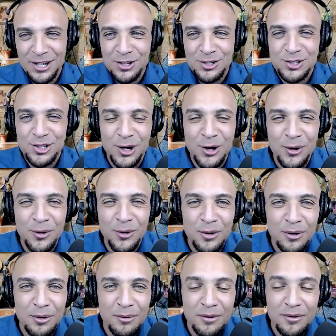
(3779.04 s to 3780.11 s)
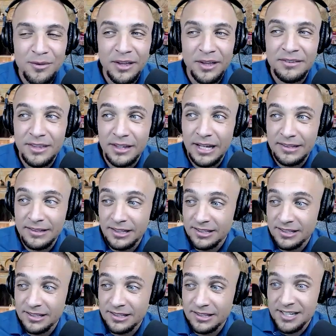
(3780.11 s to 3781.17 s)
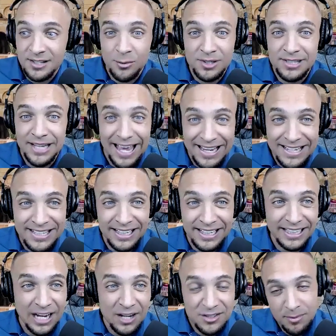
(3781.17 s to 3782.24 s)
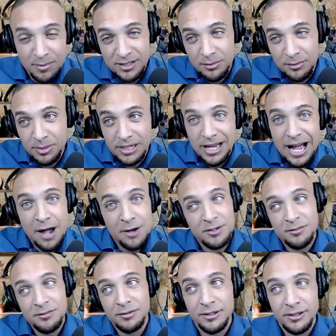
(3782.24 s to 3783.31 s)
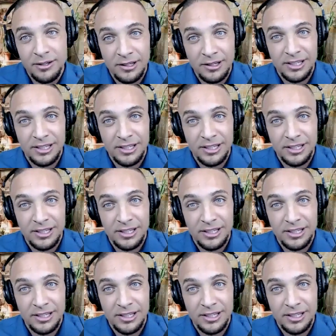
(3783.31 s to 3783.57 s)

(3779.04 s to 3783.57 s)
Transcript: So the season was ending and I was about to be out of Little